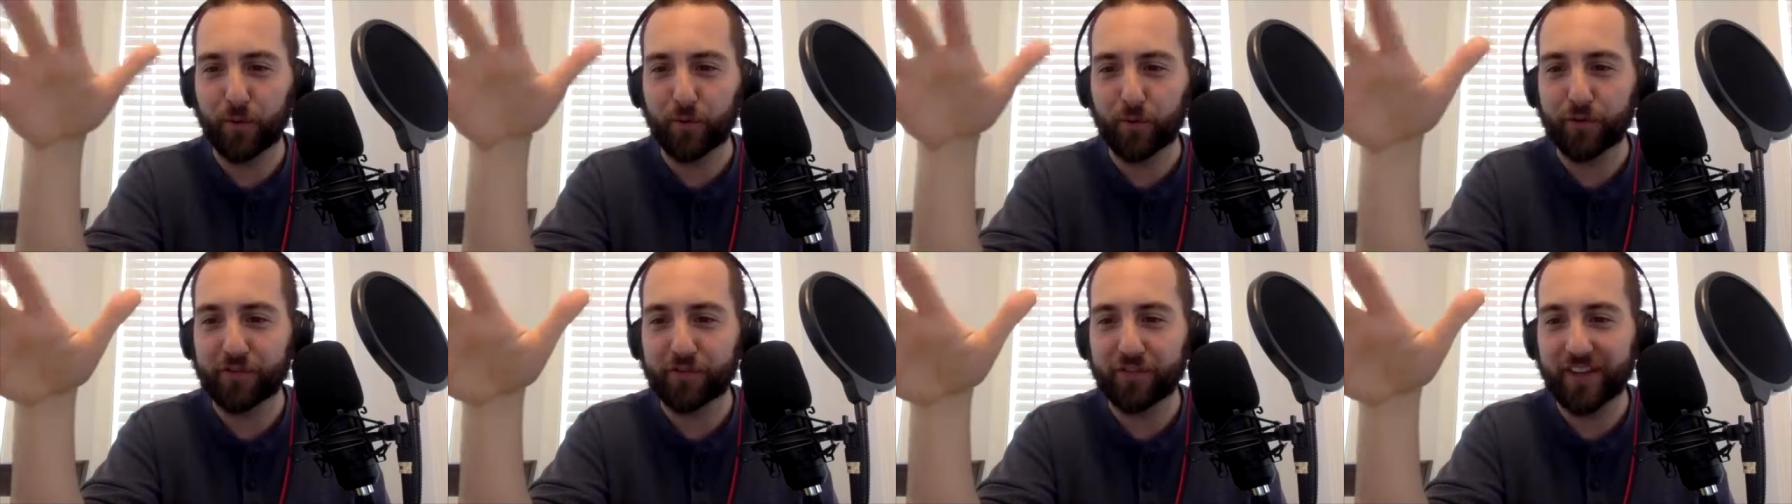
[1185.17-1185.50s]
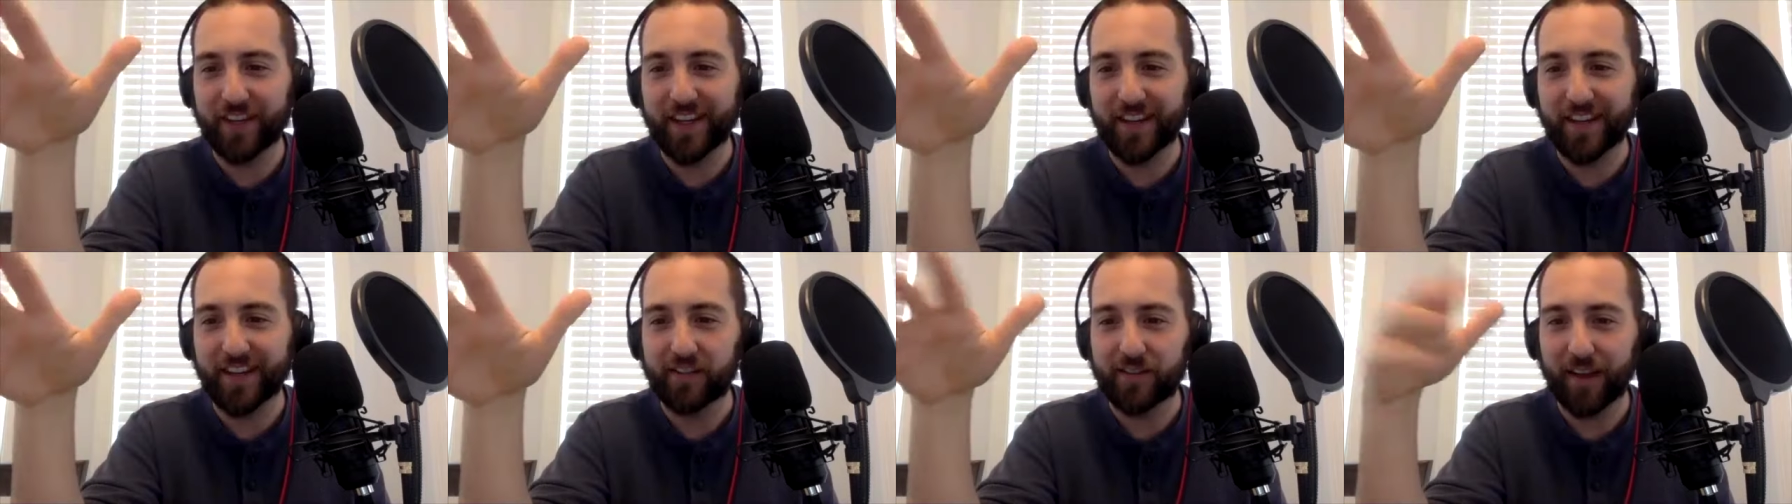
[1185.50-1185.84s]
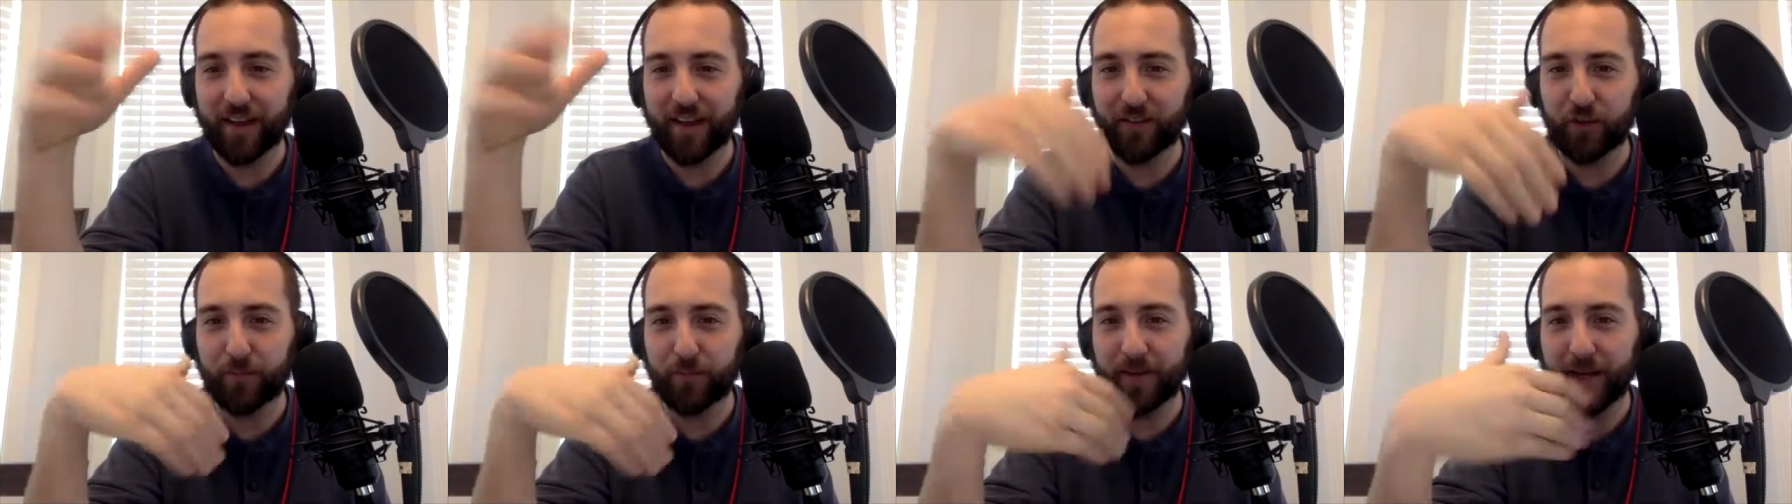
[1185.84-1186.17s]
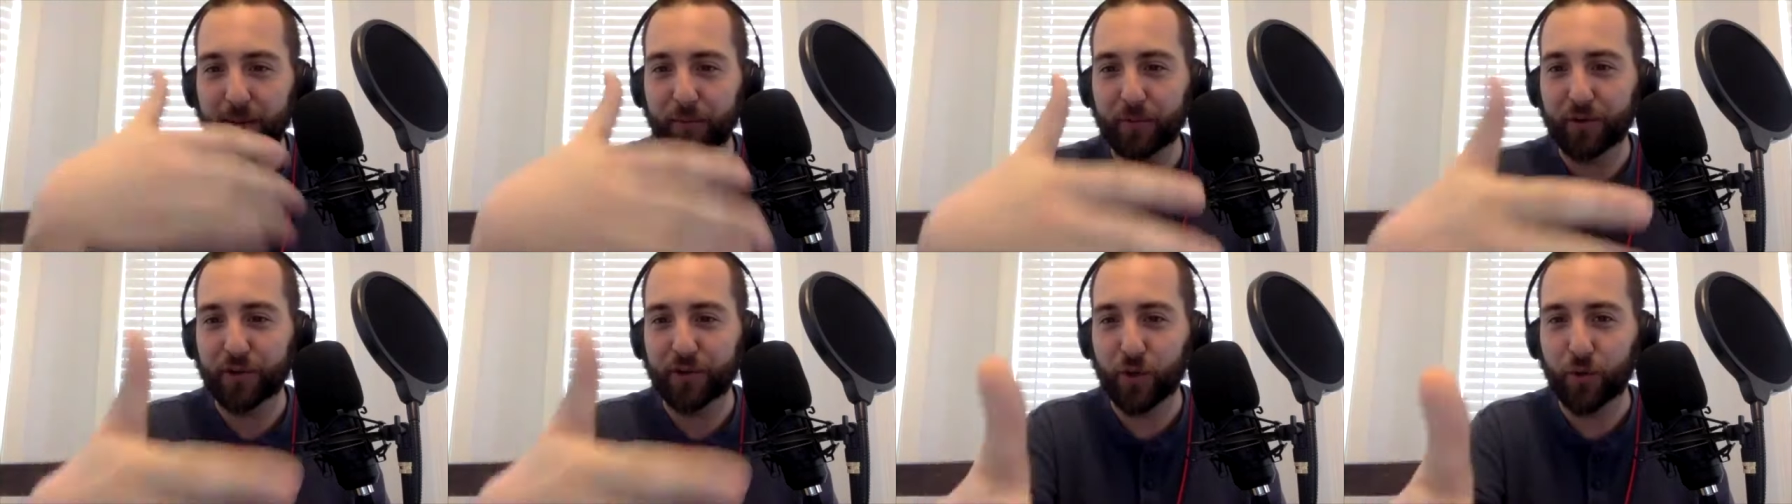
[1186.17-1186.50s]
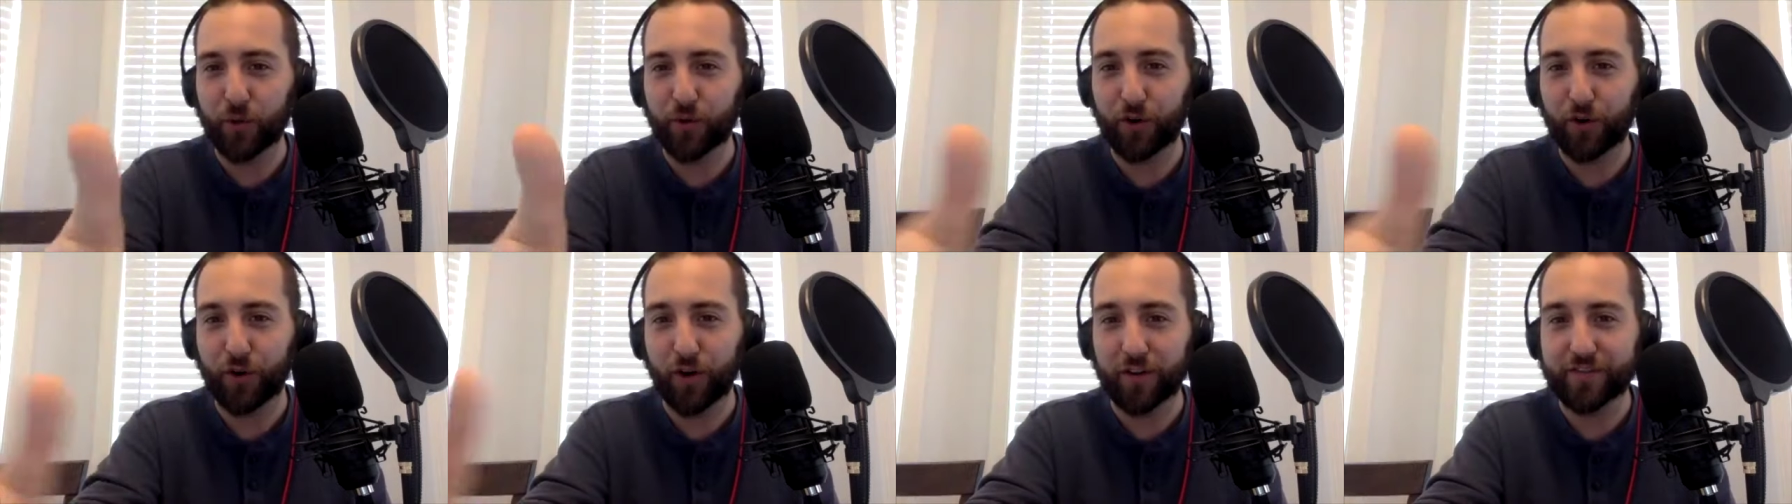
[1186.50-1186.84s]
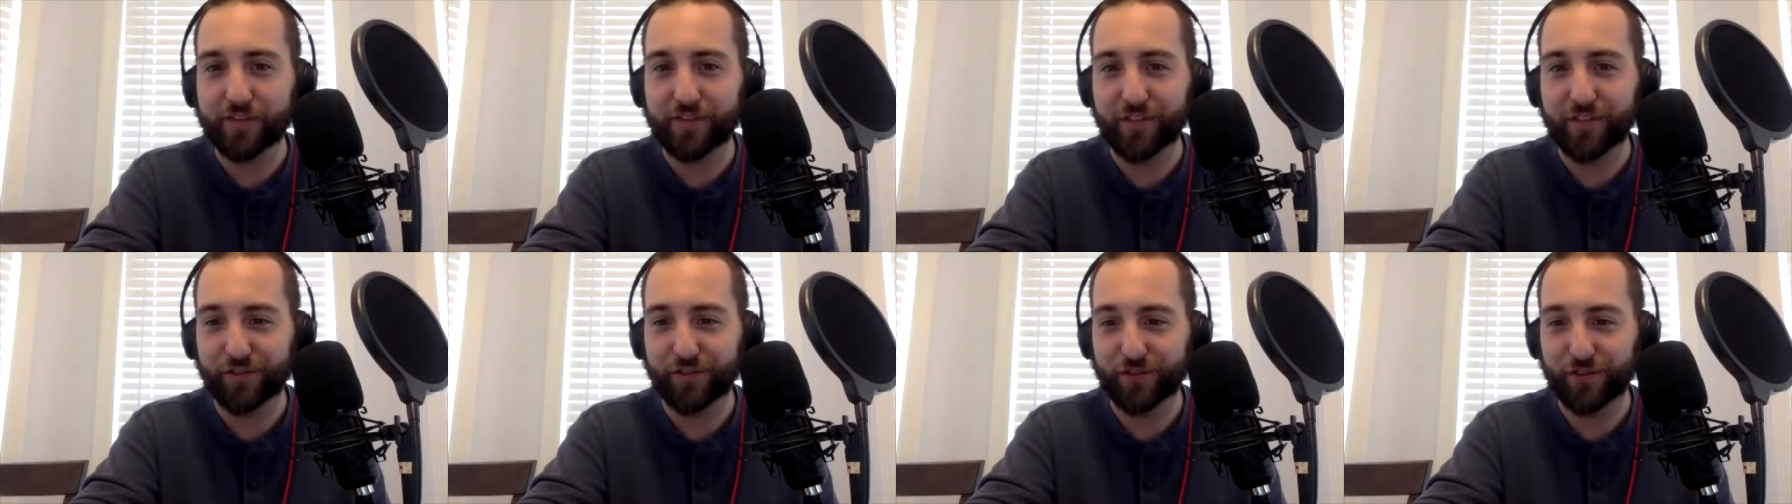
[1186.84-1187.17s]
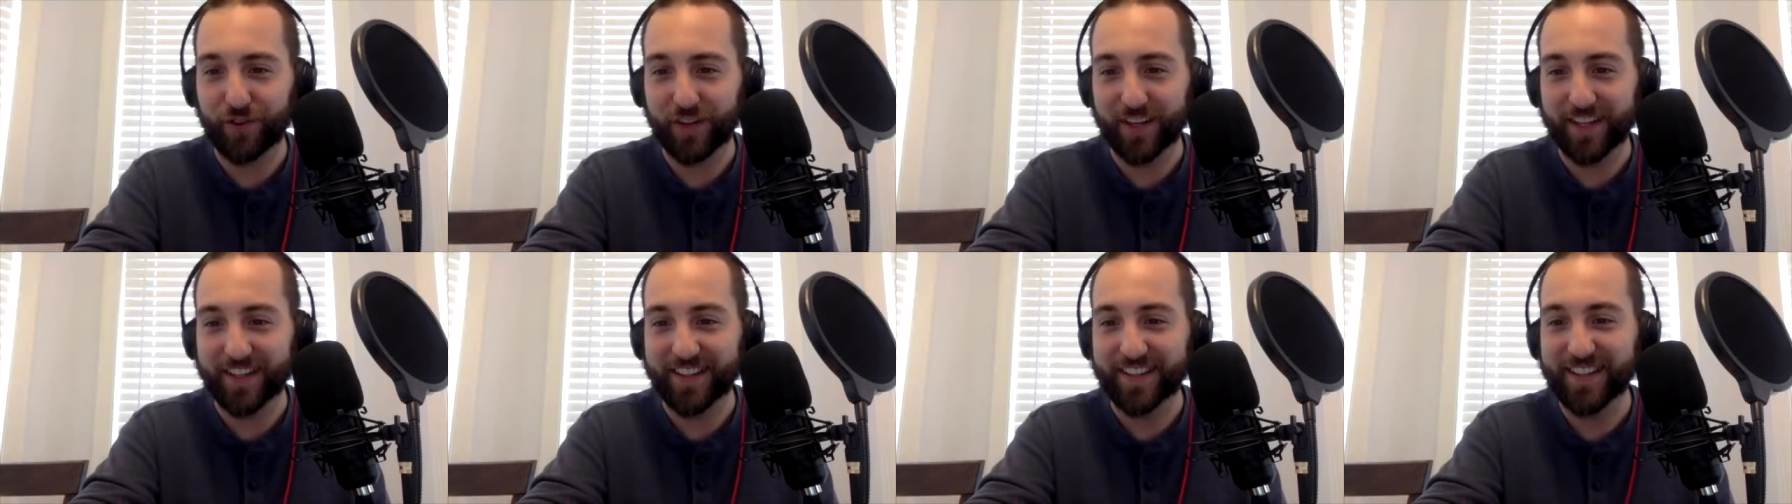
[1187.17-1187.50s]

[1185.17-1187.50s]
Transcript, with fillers: overseas, have you been able to go across the street?